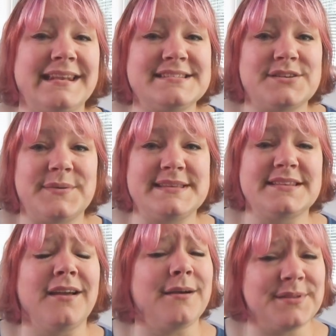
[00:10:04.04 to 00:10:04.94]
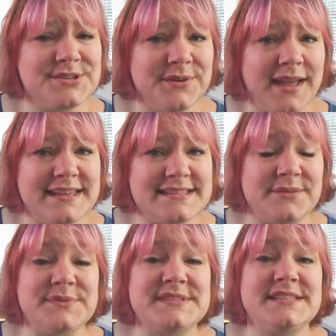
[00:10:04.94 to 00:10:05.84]
And as always, God bless you guys,
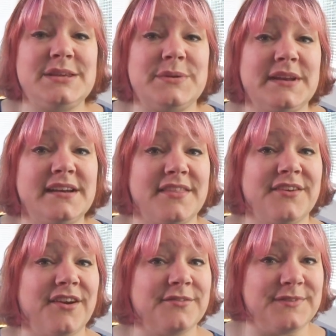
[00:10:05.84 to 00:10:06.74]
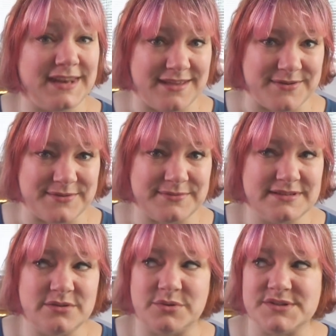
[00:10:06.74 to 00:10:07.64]
and we'll see you in another art video
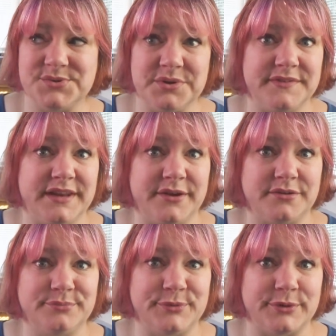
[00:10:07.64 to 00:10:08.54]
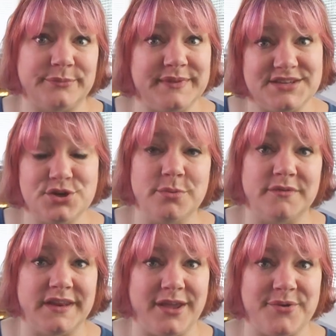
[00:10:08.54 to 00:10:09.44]
or story video or Inktober
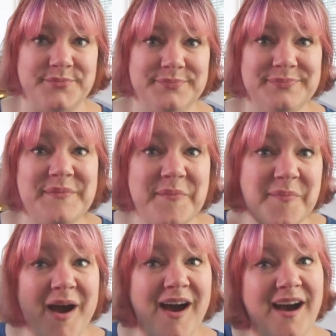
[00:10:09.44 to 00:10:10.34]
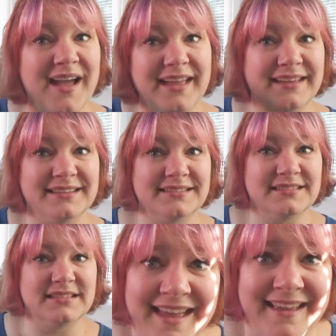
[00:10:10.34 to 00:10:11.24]
video. Bye!
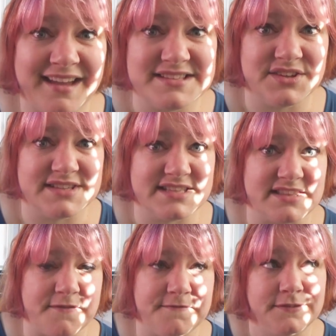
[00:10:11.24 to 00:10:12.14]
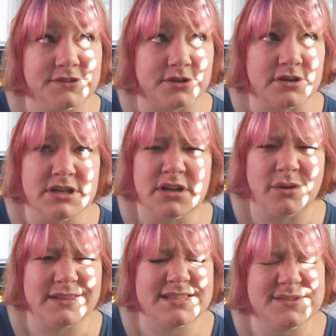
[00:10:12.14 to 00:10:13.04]
Hey guys, look, it's like that filter.
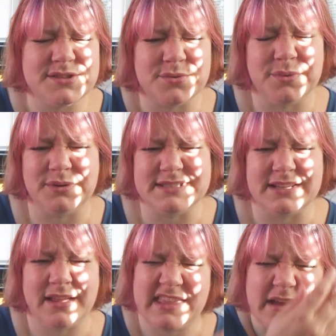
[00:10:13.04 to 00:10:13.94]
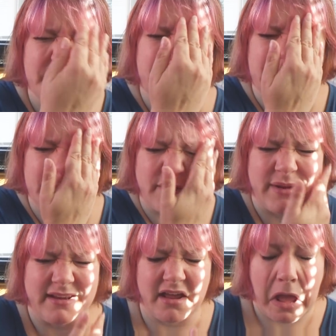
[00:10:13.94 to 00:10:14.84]
Only this one's the real deal. I think I'm burning my
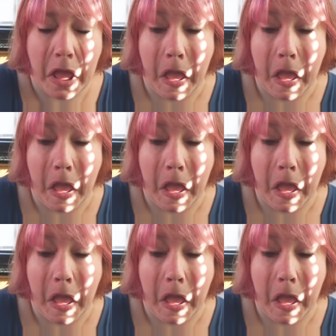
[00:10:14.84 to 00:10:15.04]
retina.